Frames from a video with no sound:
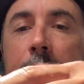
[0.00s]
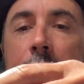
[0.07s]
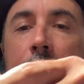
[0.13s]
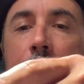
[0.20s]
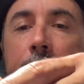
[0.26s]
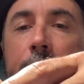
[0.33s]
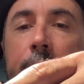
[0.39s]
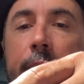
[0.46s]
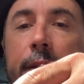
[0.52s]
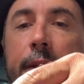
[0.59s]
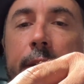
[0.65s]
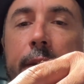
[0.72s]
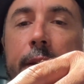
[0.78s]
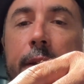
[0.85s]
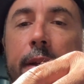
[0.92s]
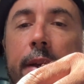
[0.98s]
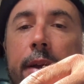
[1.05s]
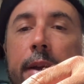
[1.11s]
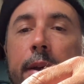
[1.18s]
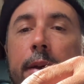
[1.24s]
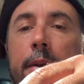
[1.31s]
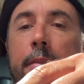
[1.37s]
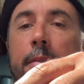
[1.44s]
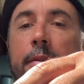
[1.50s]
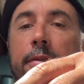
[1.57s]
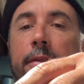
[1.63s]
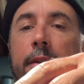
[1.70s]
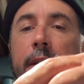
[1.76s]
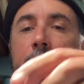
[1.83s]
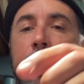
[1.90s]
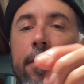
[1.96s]
here
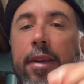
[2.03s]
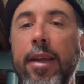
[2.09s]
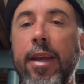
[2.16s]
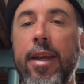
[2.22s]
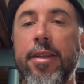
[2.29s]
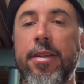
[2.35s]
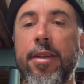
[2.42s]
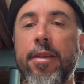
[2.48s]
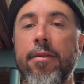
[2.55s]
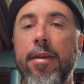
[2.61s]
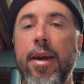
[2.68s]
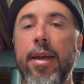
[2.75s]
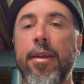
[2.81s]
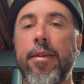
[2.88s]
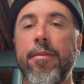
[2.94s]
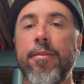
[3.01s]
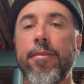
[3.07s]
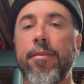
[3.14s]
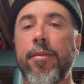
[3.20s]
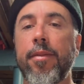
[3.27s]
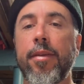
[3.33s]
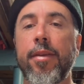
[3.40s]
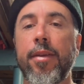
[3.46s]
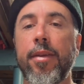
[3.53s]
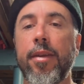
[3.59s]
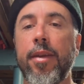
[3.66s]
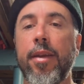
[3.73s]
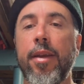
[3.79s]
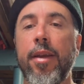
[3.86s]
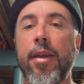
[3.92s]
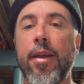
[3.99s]
before I even get to the rattle.
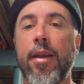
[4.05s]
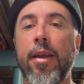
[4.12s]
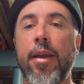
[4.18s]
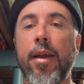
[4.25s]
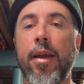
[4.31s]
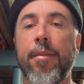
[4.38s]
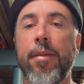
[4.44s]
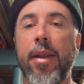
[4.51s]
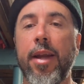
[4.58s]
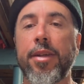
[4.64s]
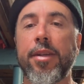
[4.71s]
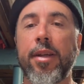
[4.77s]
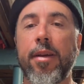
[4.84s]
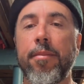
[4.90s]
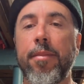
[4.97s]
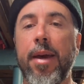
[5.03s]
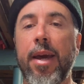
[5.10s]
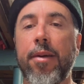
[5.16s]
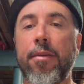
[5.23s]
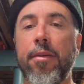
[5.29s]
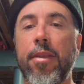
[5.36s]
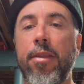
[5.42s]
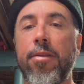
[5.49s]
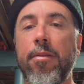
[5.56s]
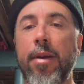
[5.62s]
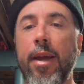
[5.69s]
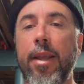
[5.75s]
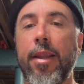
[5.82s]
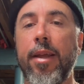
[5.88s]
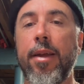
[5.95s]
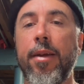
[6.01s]
I'm going to actually come back with a thread.